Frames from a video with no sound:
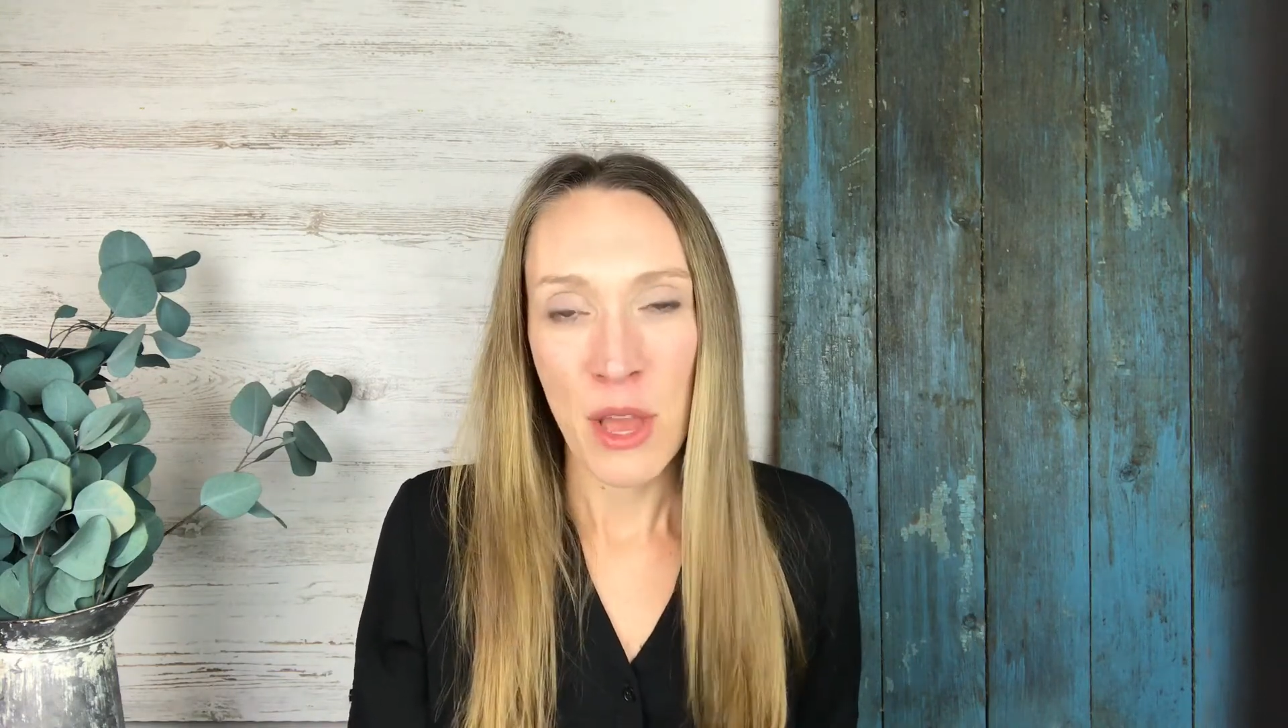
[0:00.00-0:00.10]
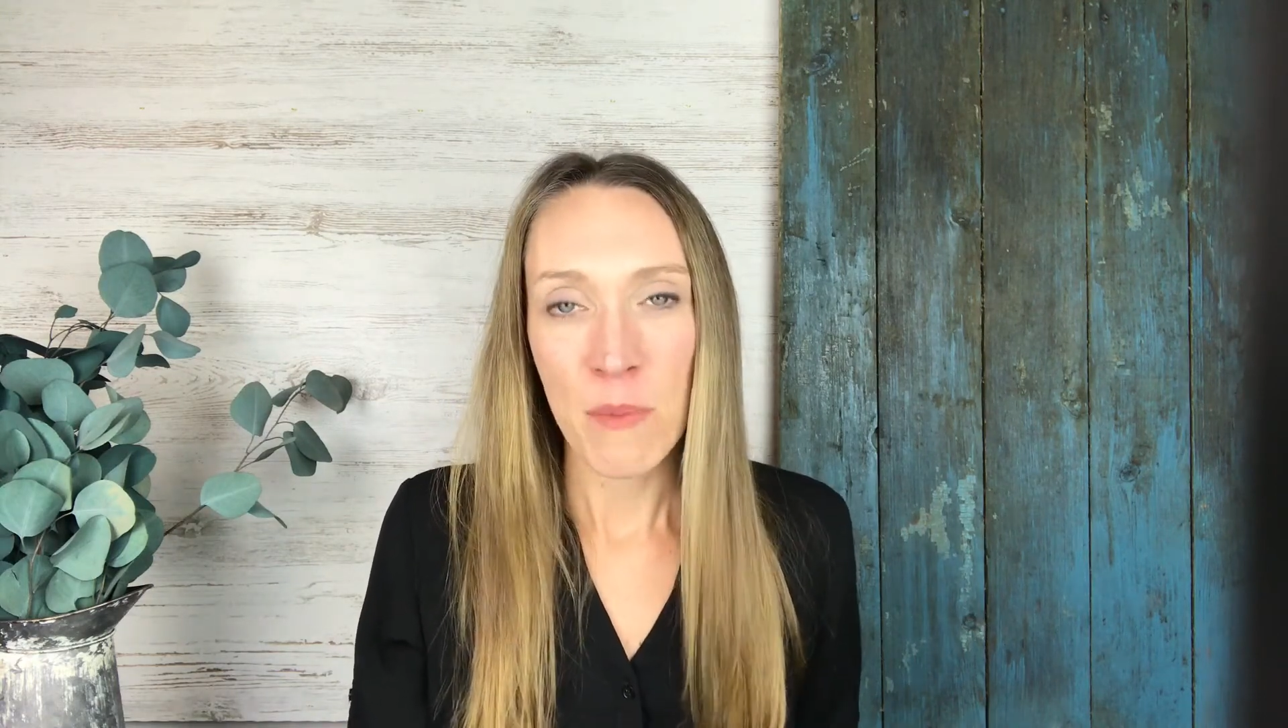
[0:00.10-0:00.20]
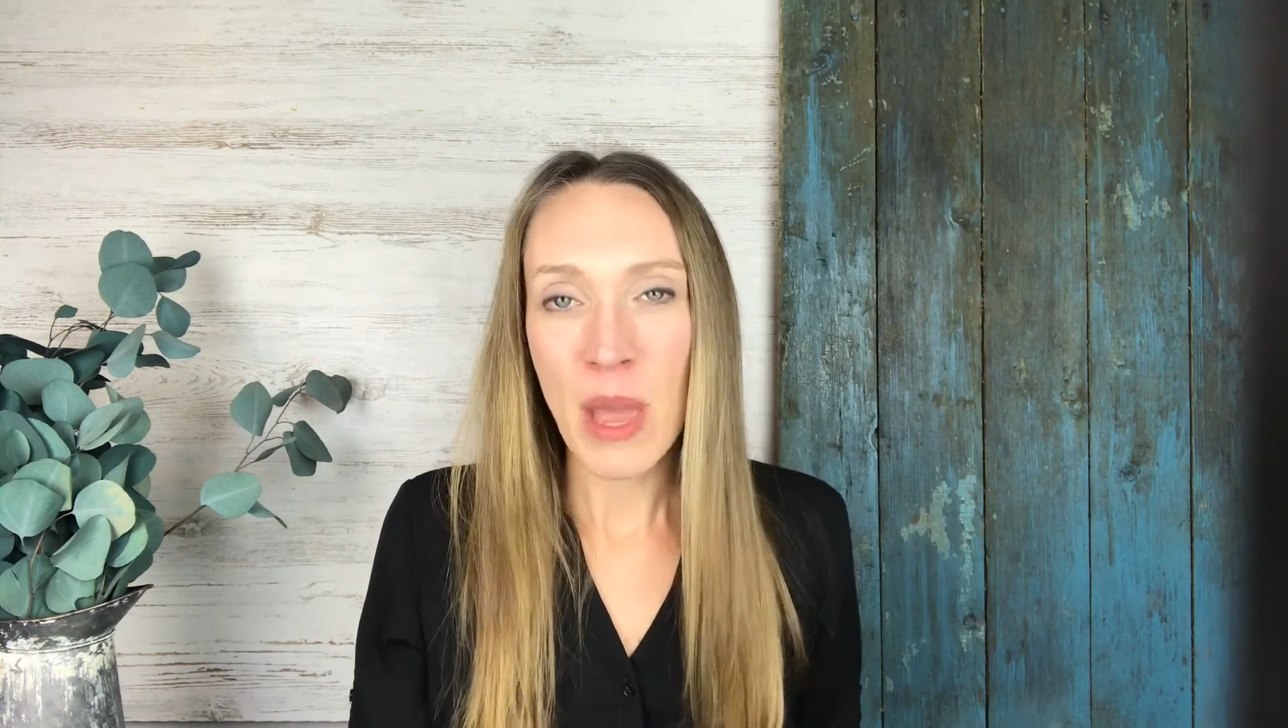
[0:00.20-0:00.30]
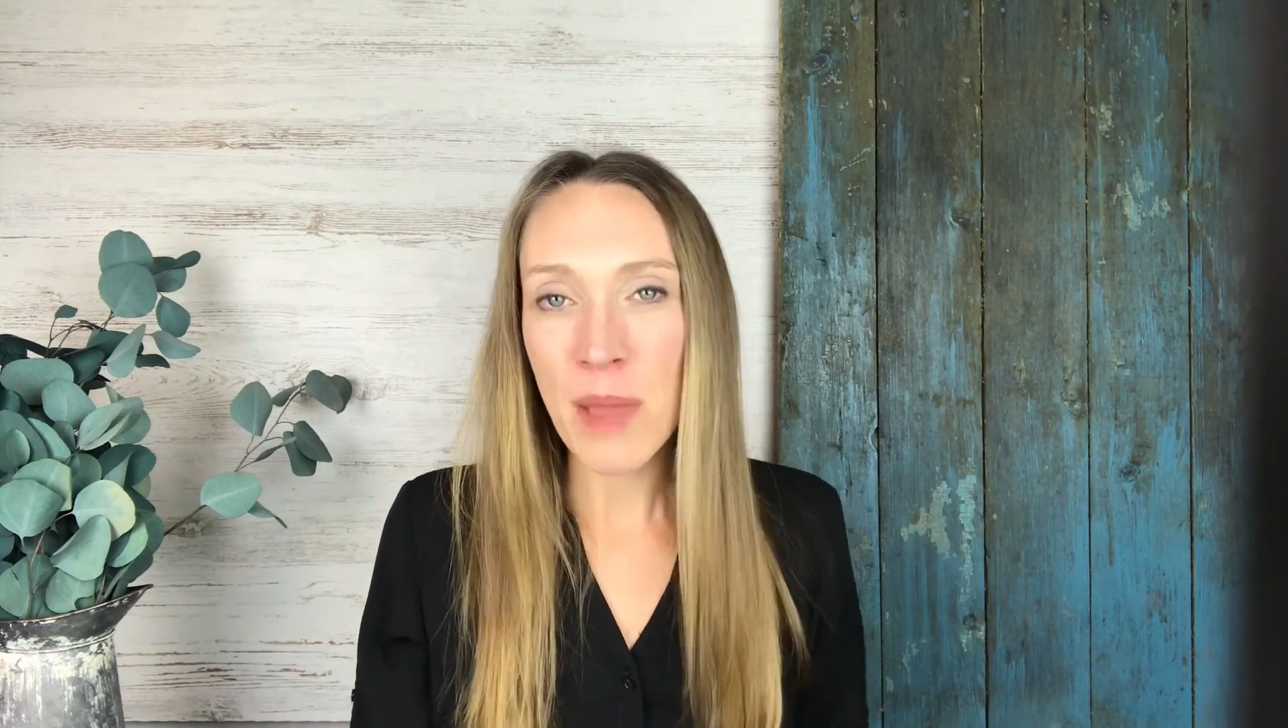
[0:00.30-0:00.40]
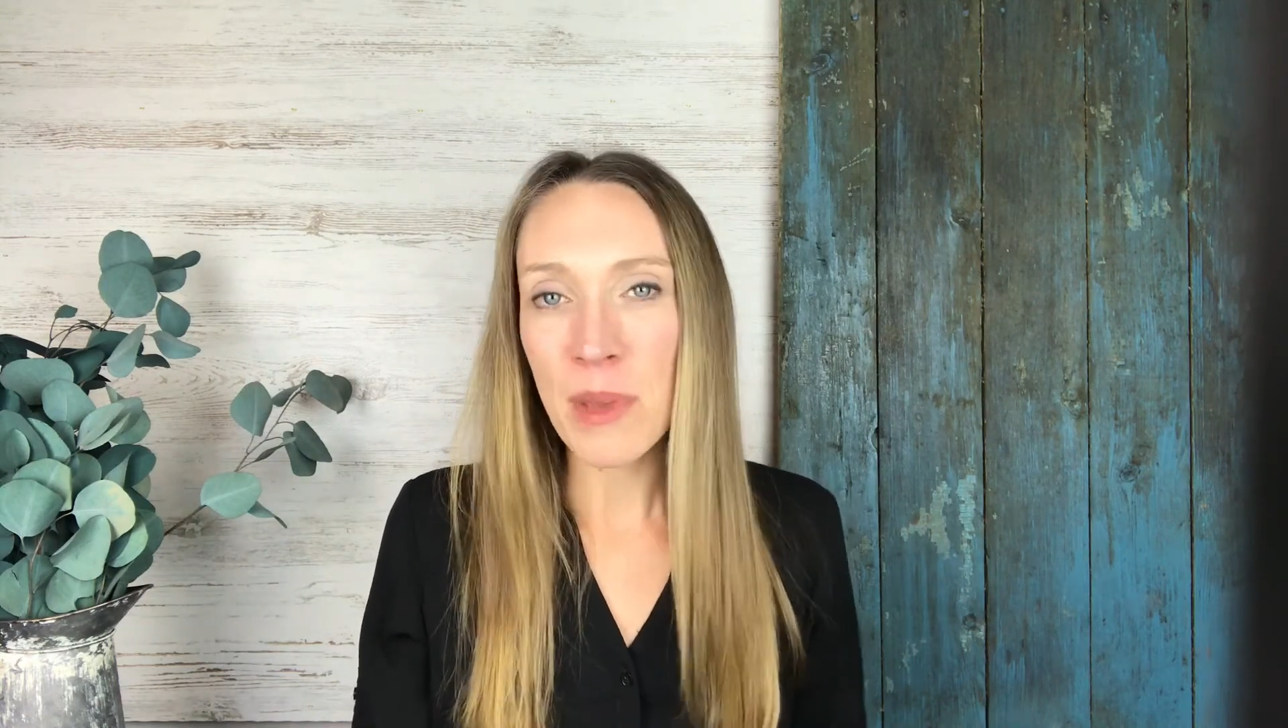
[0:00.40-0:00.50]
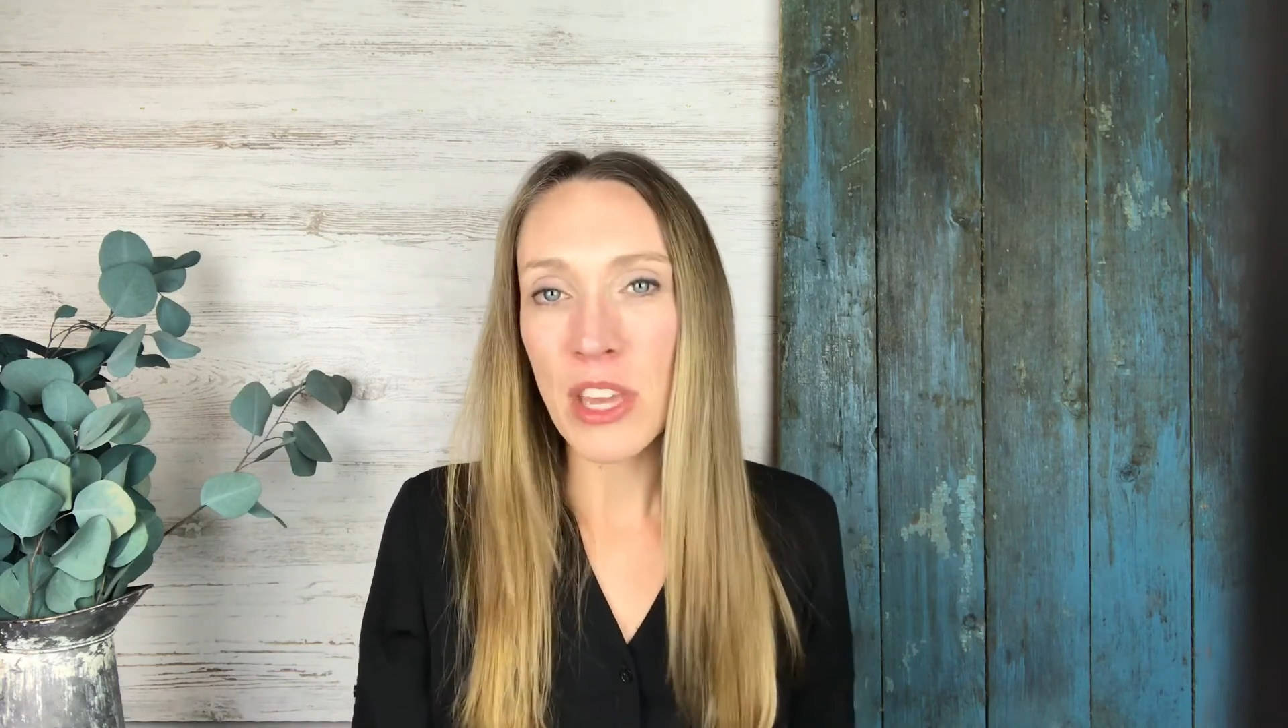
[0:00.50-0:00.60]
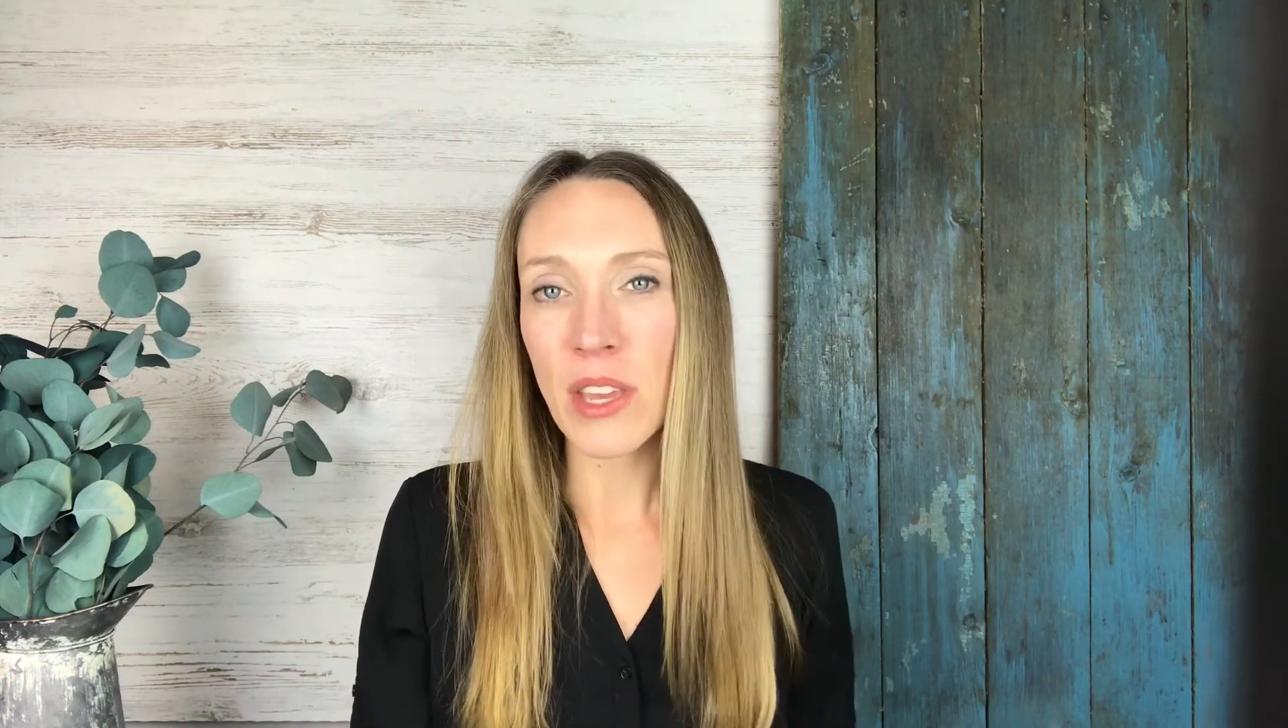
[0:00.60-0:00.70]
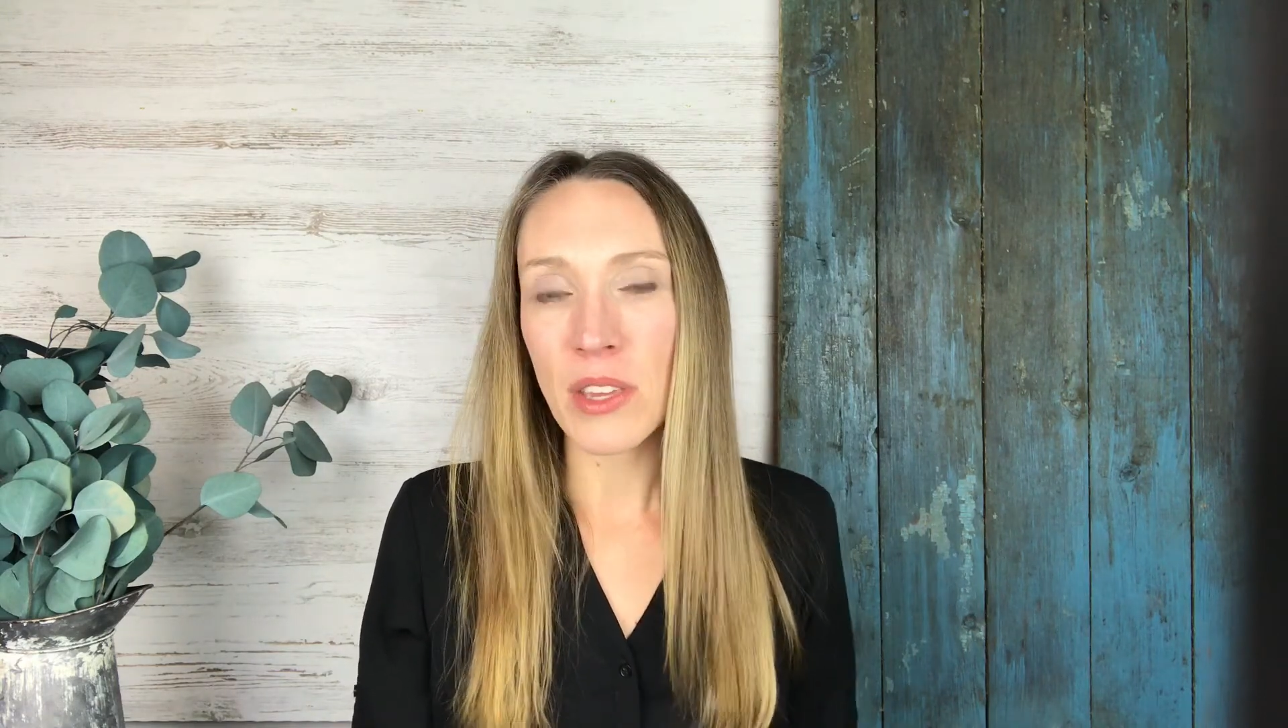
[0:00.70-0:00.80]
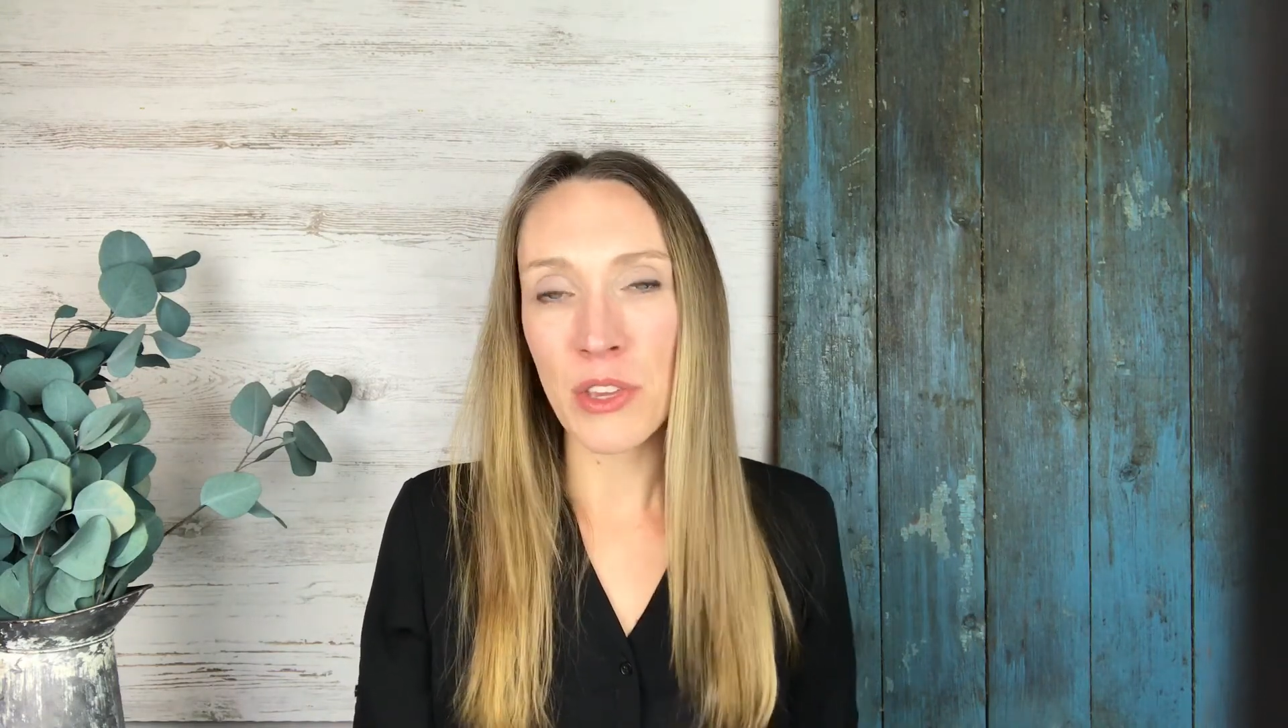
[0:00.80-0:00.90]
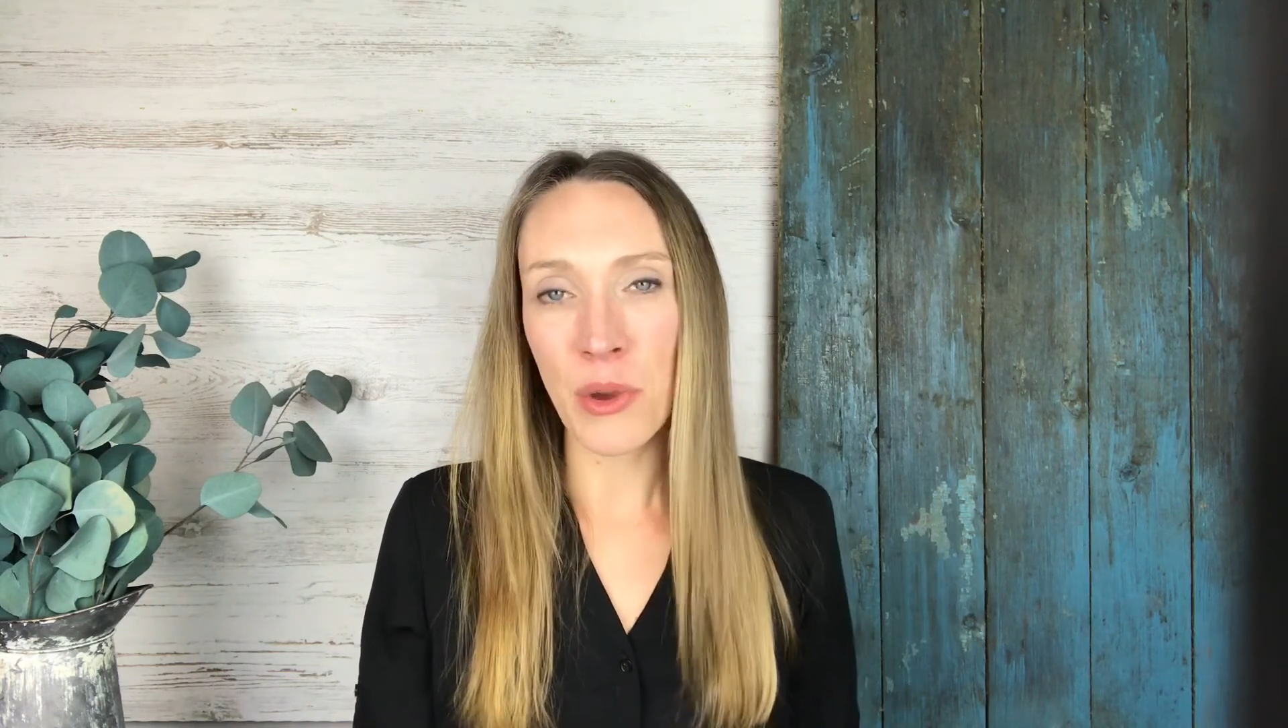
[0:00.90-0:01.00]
Maybe